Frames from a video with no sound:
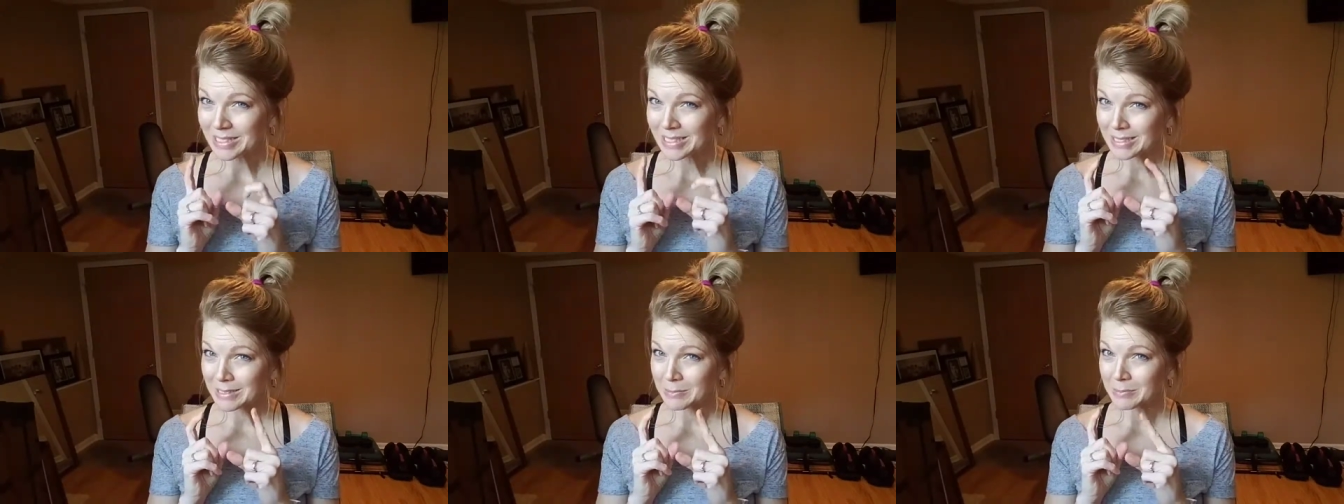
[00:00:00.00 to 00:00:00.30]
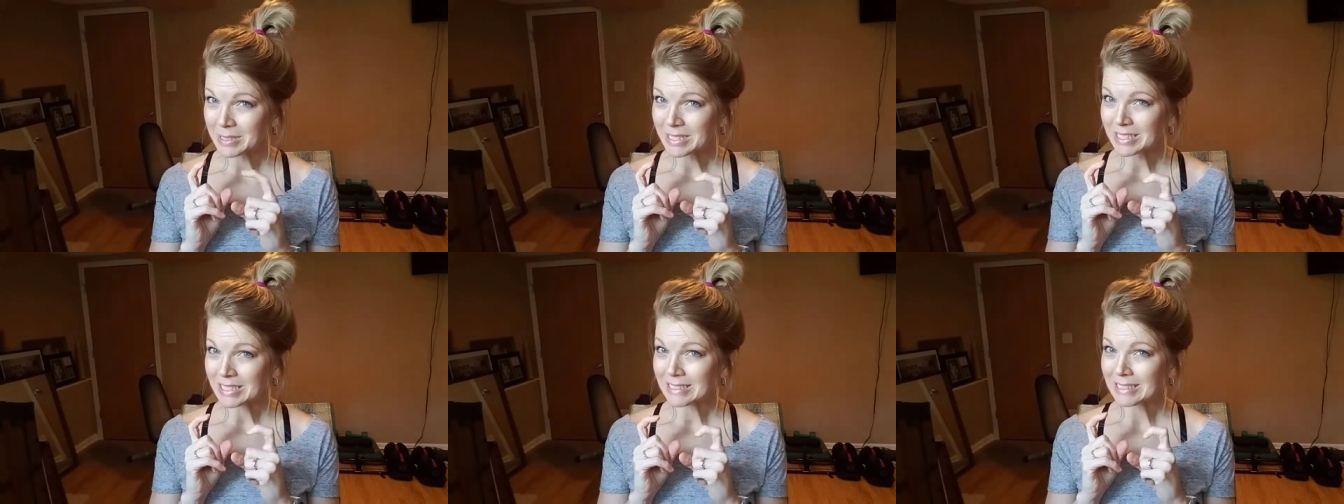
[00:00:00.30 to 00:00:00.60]

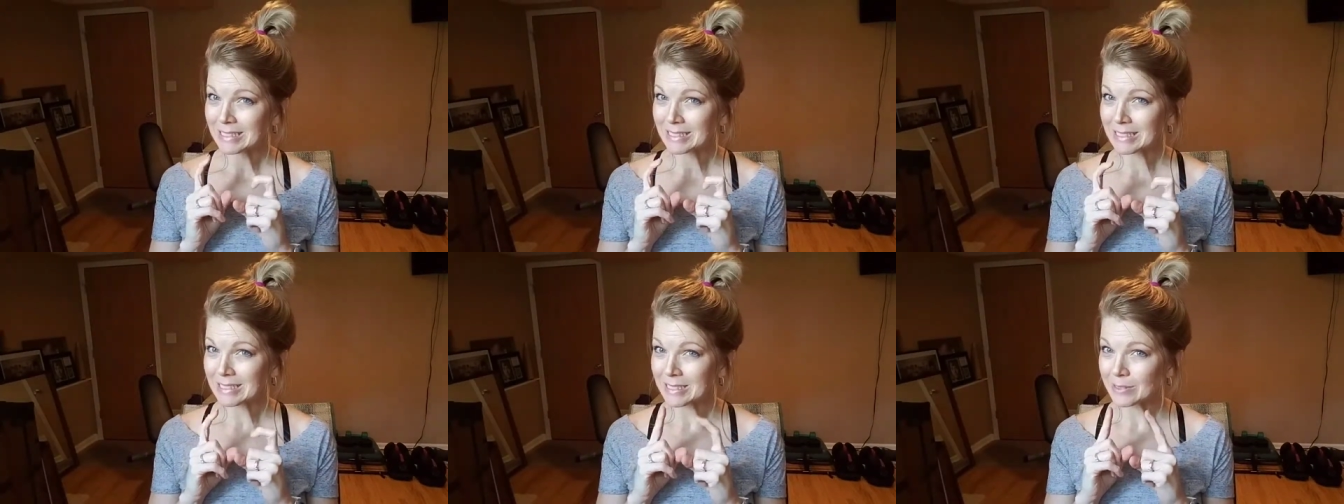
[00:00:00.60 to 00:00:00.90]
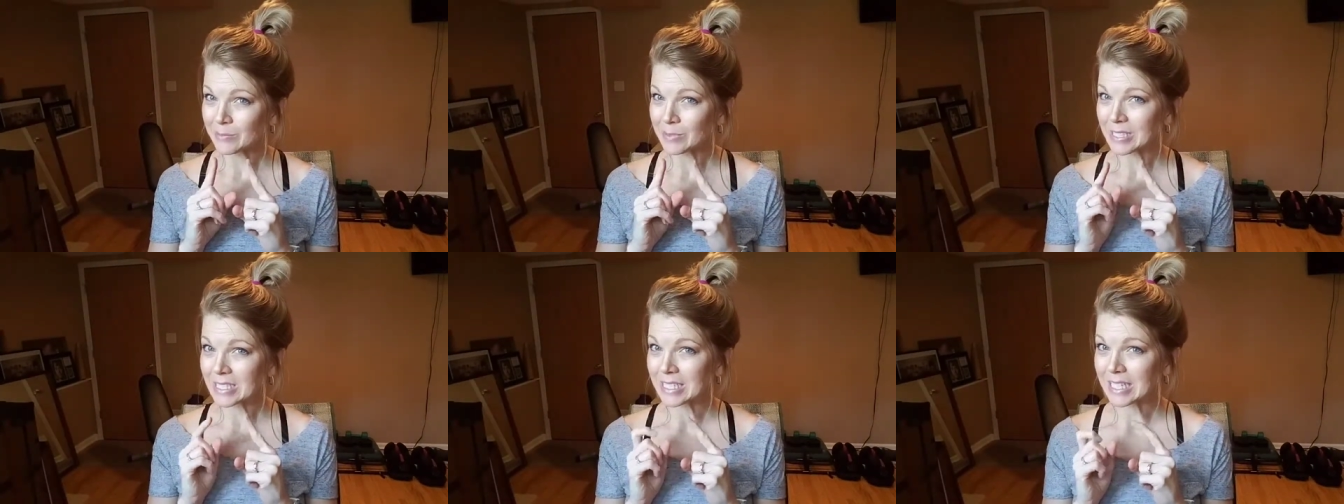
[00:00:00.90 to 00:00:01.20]

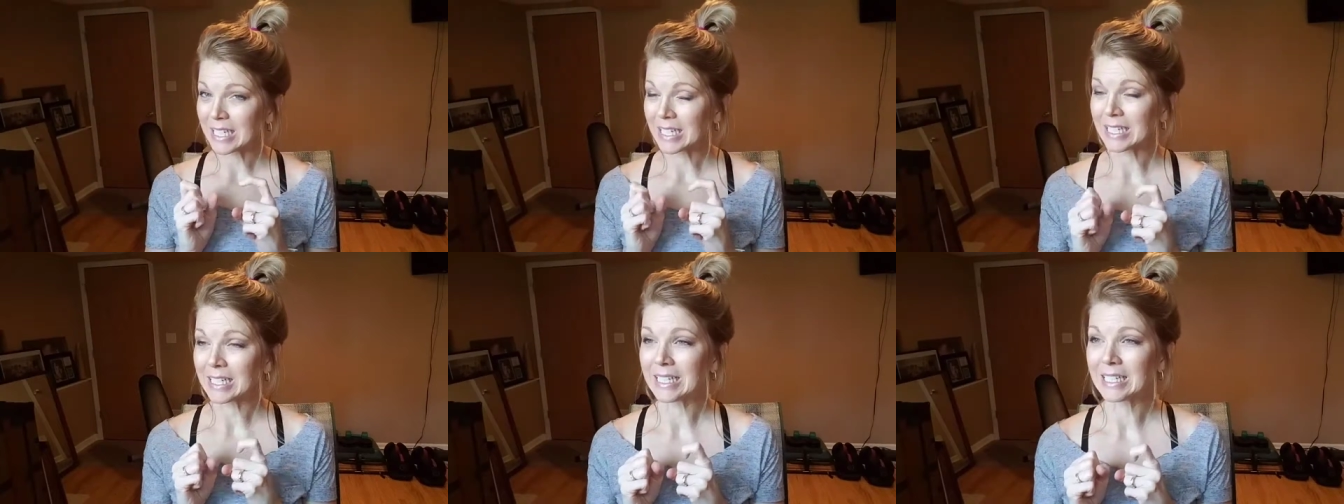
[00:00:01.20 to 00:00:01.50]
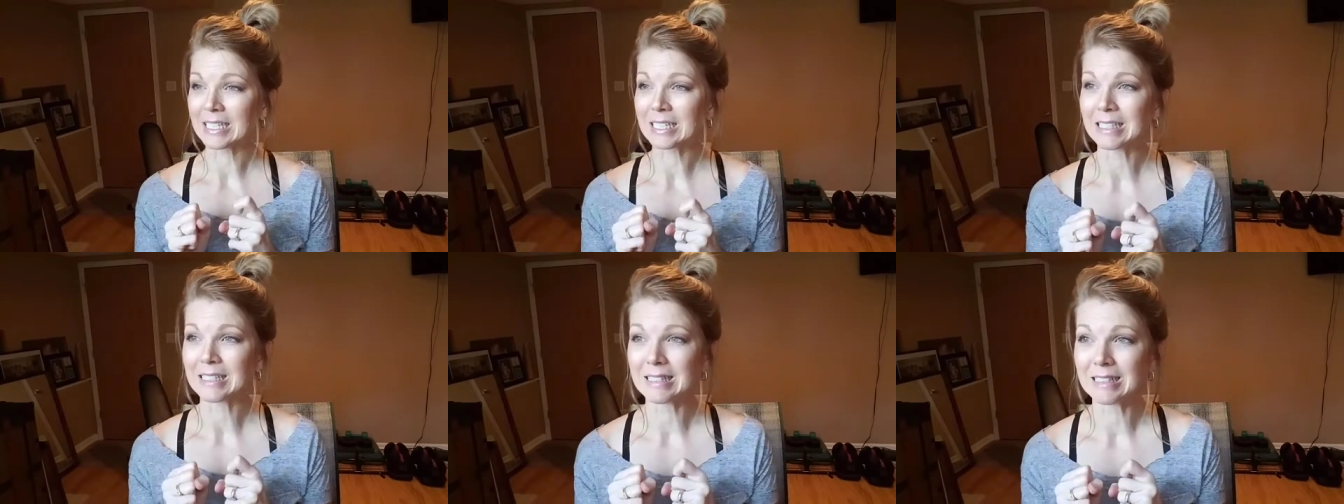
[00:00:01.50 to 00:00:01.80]
sometimes it can
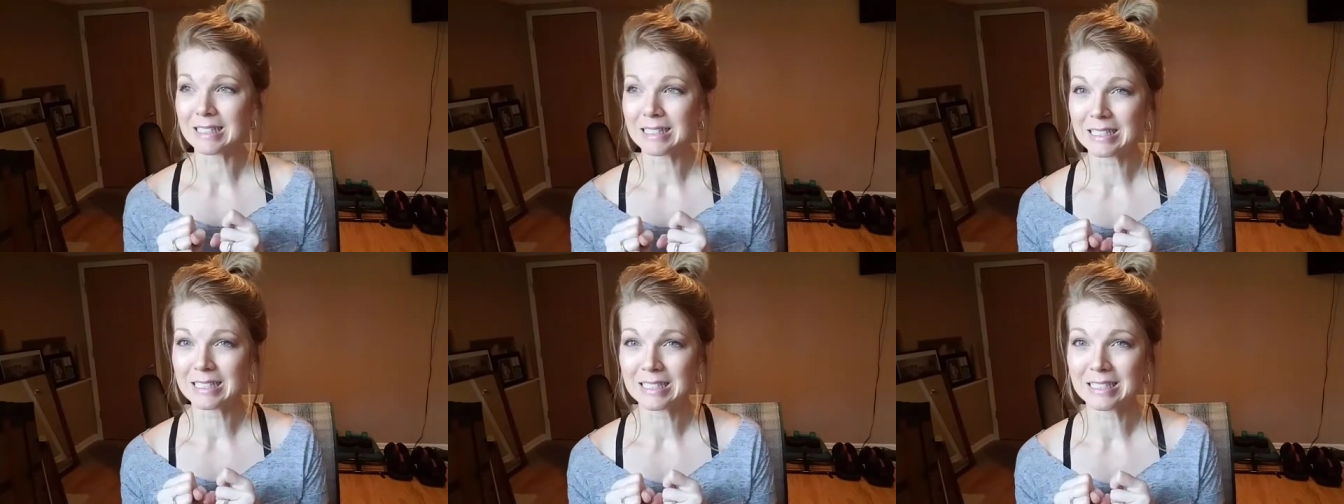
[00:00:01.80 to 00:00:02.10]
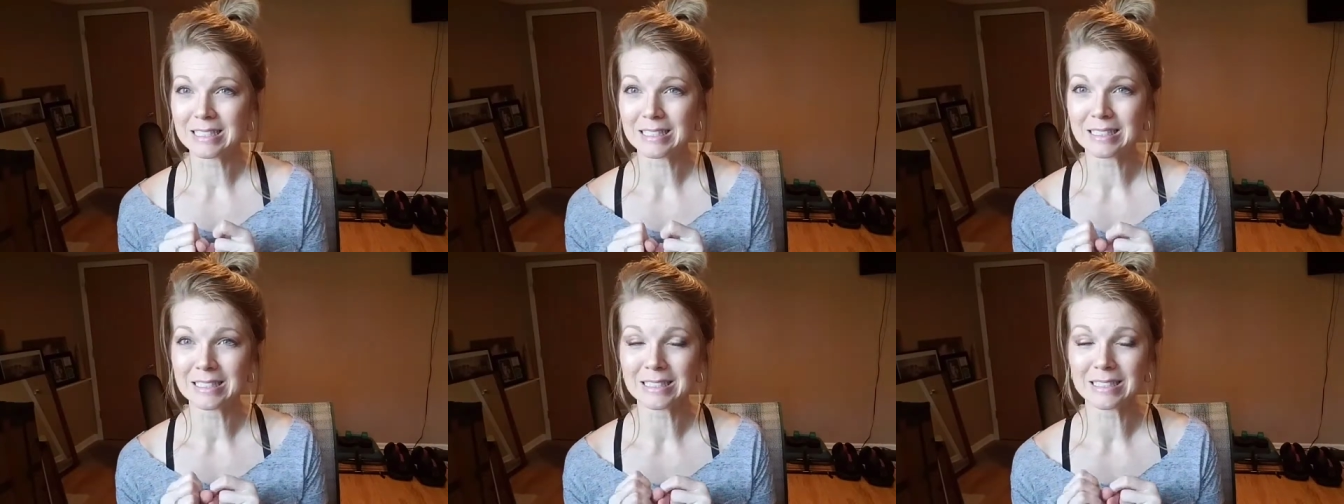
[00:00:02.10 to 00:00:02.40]
get a
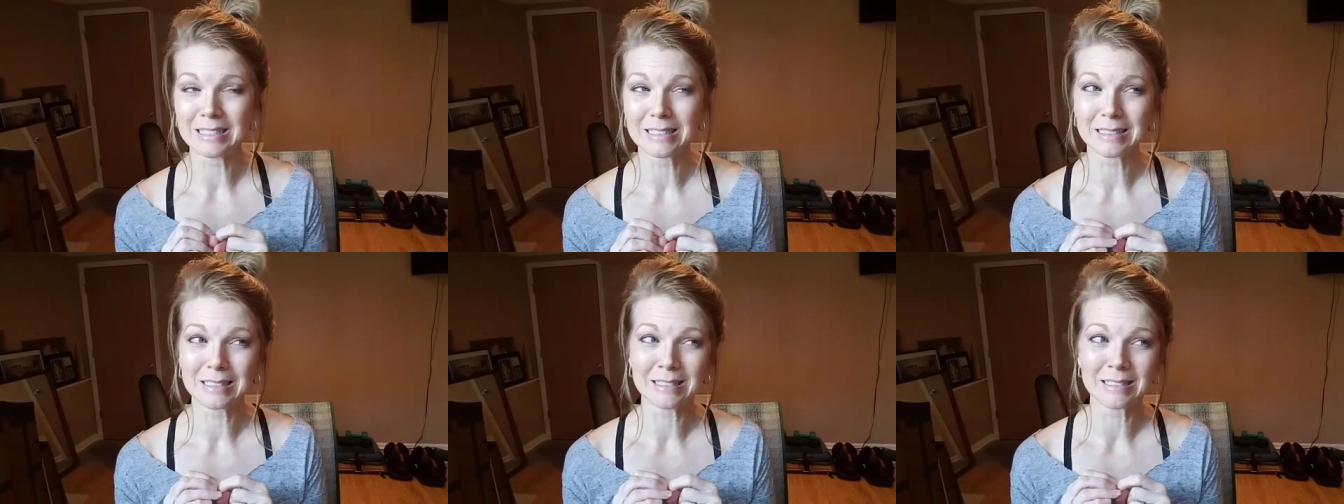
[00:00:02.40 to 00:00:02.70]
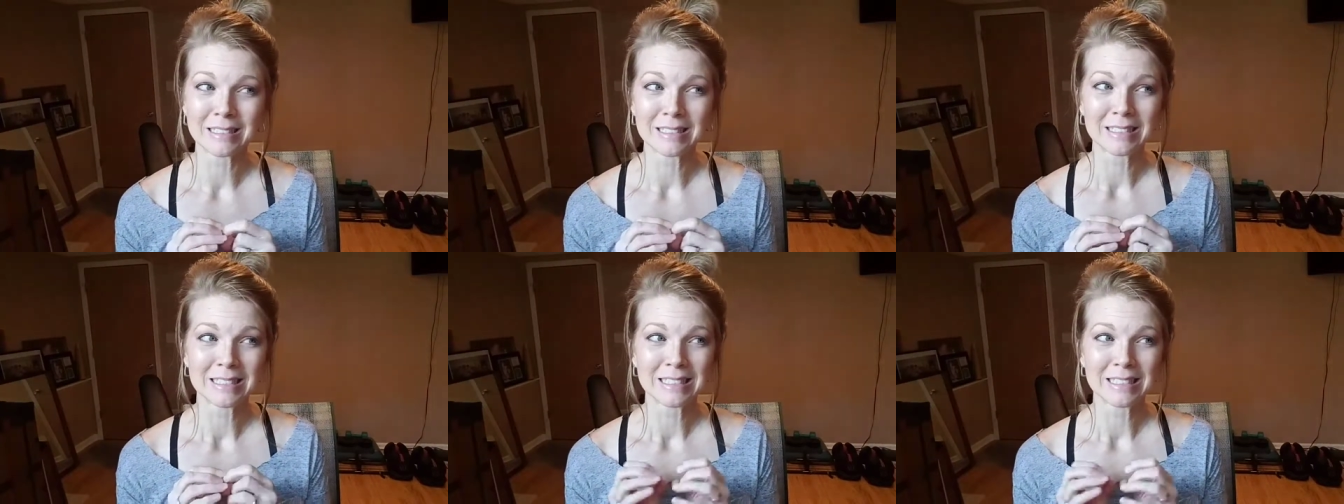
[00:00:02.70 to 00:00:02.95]
little